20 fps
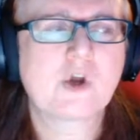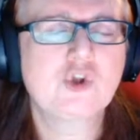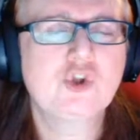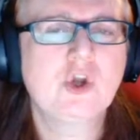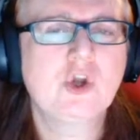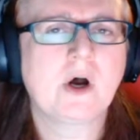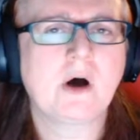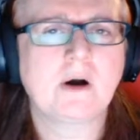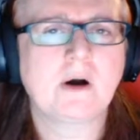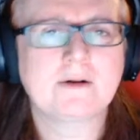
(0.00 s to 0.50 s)

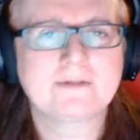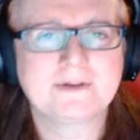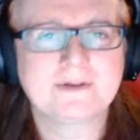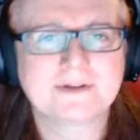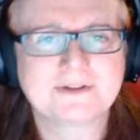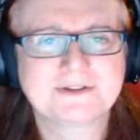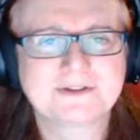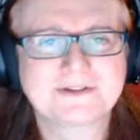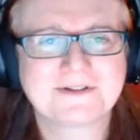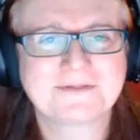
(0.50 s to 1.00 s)

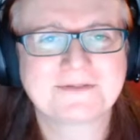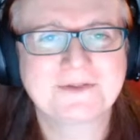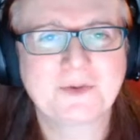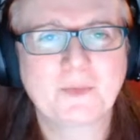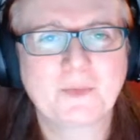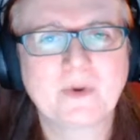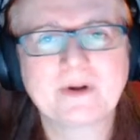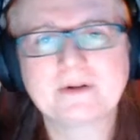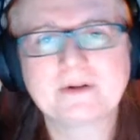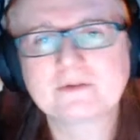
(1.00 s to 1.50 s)
darkness of the
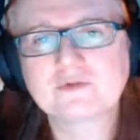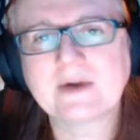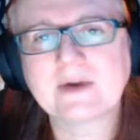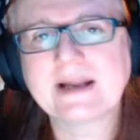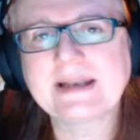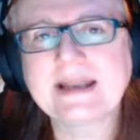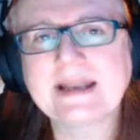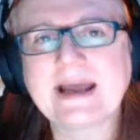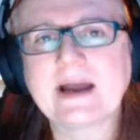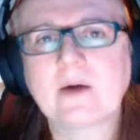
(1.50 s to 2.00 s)
world
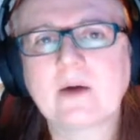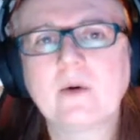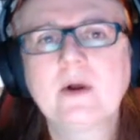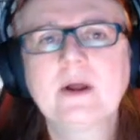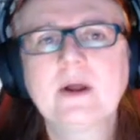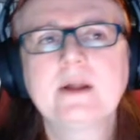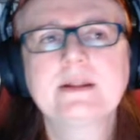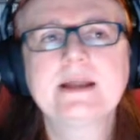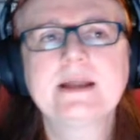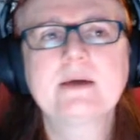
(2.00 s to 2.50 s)
right now.
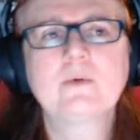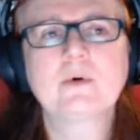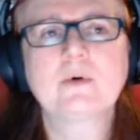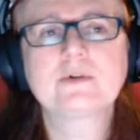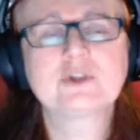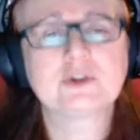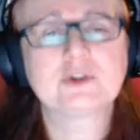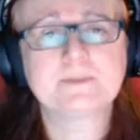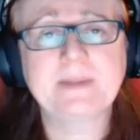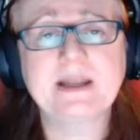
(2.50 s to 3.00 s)
There will
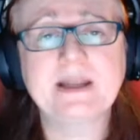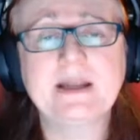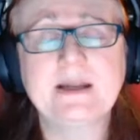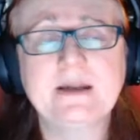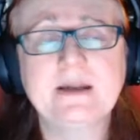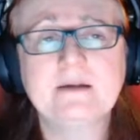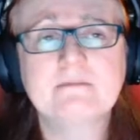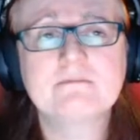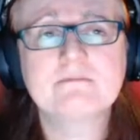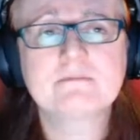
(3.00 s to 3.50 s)
just
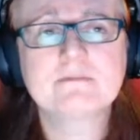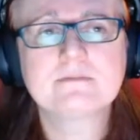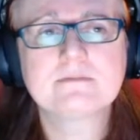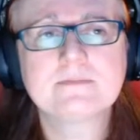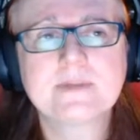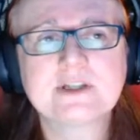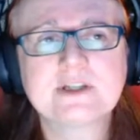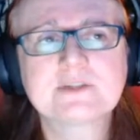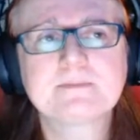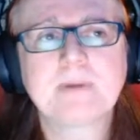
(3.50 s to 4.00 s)
be
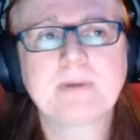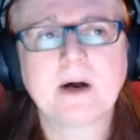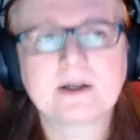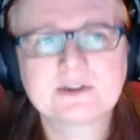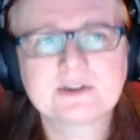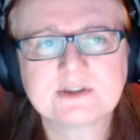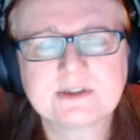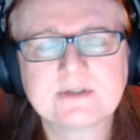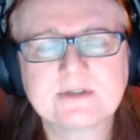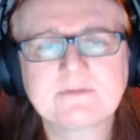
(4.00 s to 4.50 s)
this
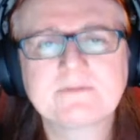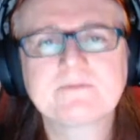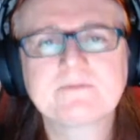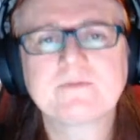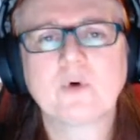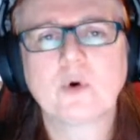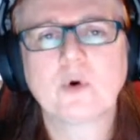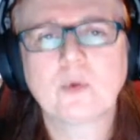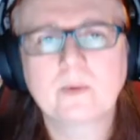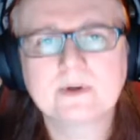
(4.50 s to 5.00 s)
positive,
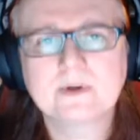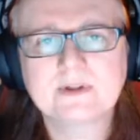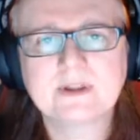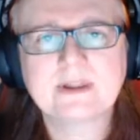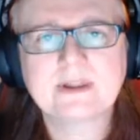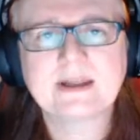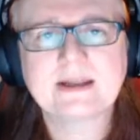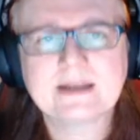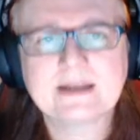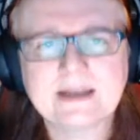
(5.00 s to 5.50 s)

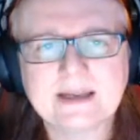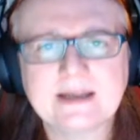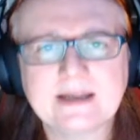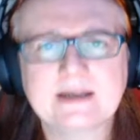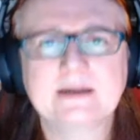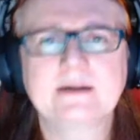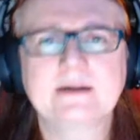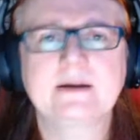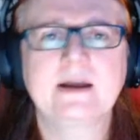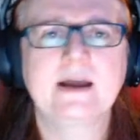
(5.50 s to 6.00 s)

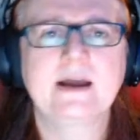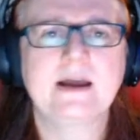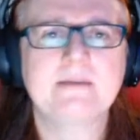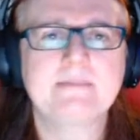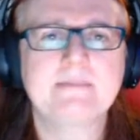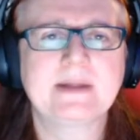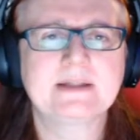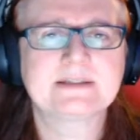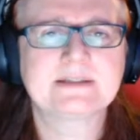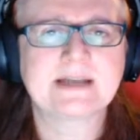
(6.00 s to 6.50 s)
forward-thinking
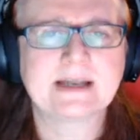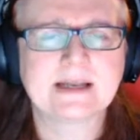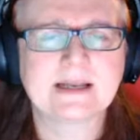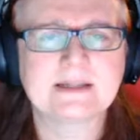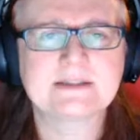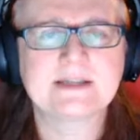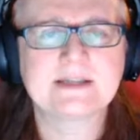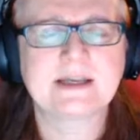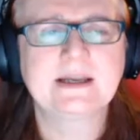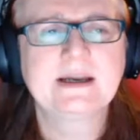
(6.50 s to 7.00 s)

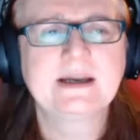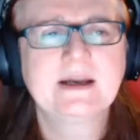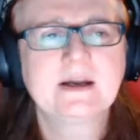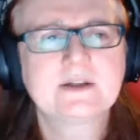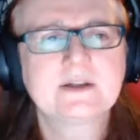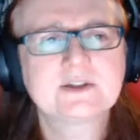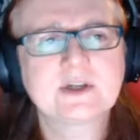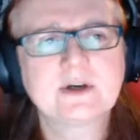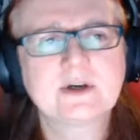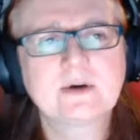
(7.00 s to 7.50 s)
mentality.
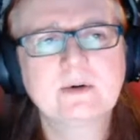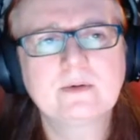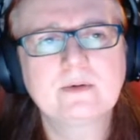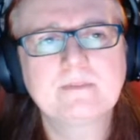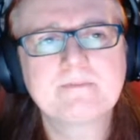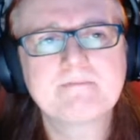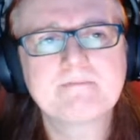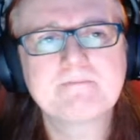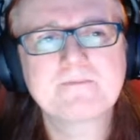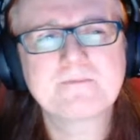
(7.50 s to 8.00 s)

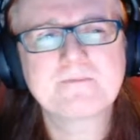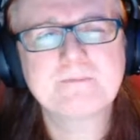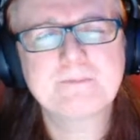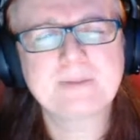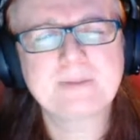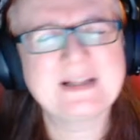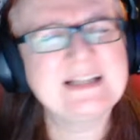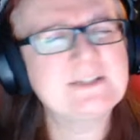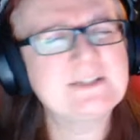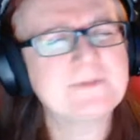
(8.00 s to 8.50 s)
So
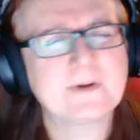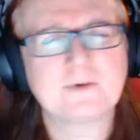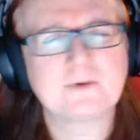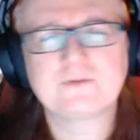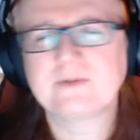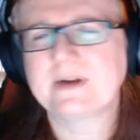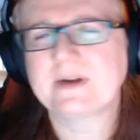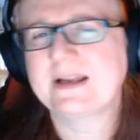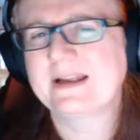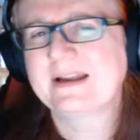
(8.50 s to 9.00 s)
please feel
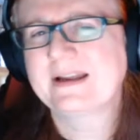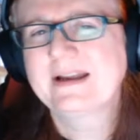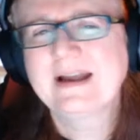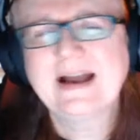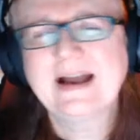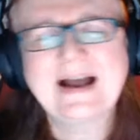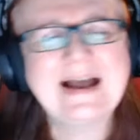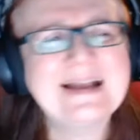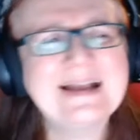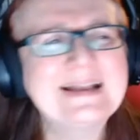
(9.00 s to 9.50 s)
free.
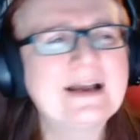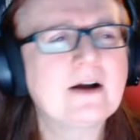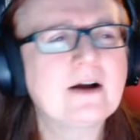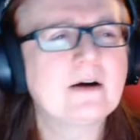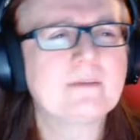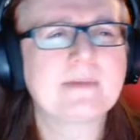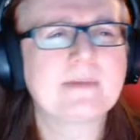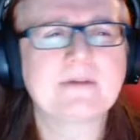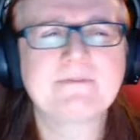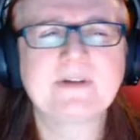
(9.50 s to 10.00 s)
Hang
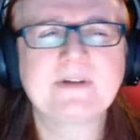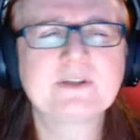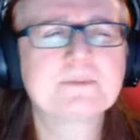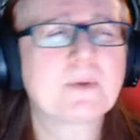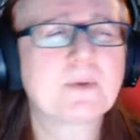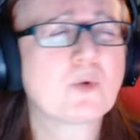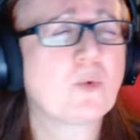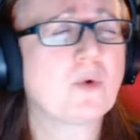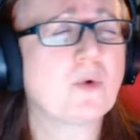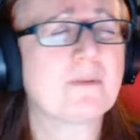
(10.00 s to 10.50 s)
out on my
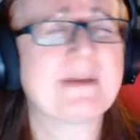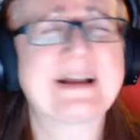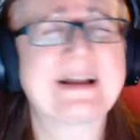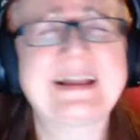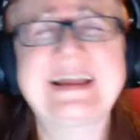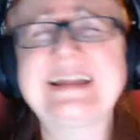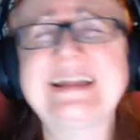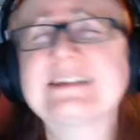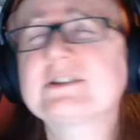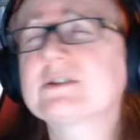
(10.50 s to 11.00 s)
Facebook wall, my
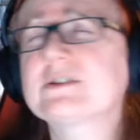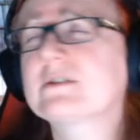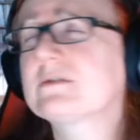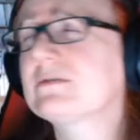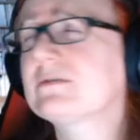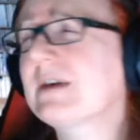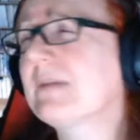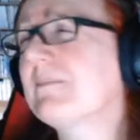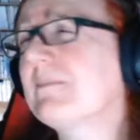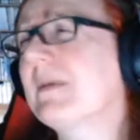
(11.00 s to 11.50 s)

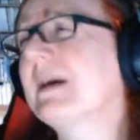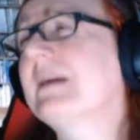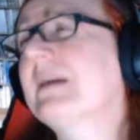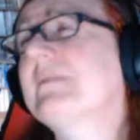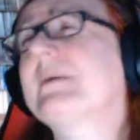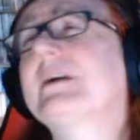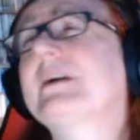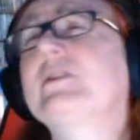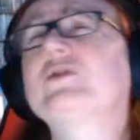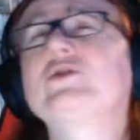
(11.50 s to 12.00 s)
Instagram,
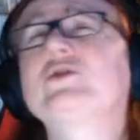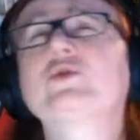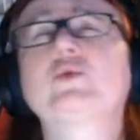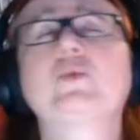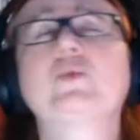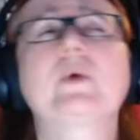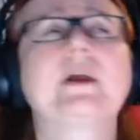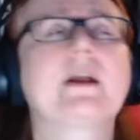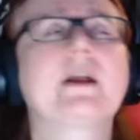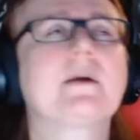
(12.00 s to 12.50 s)
my
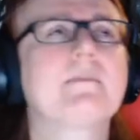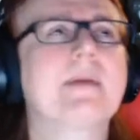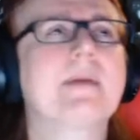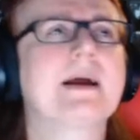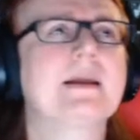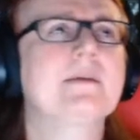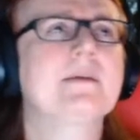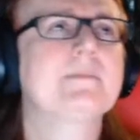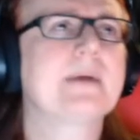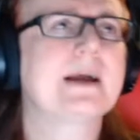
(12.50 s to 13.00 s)
Twitter,
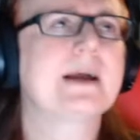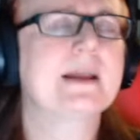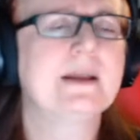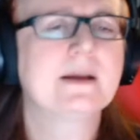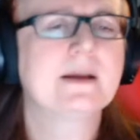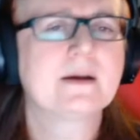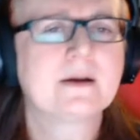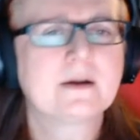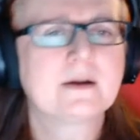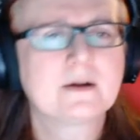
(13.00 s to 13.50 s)
my
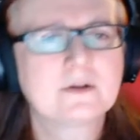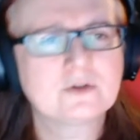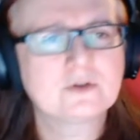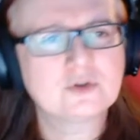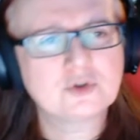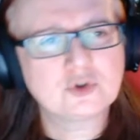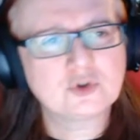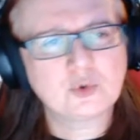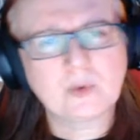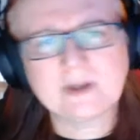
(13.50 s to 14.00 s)

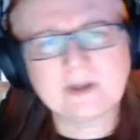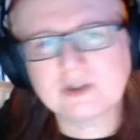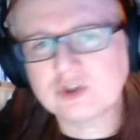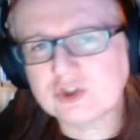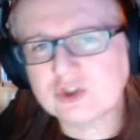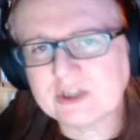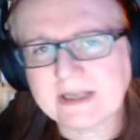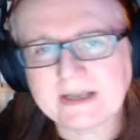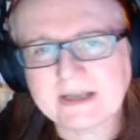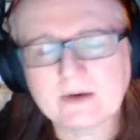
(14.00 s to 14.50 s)

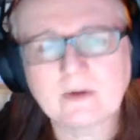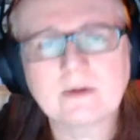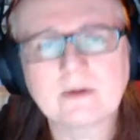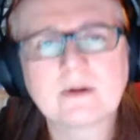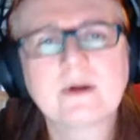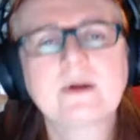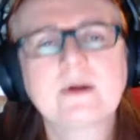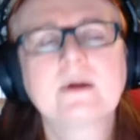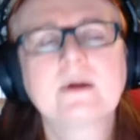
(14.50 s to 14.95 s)
Twitch channel,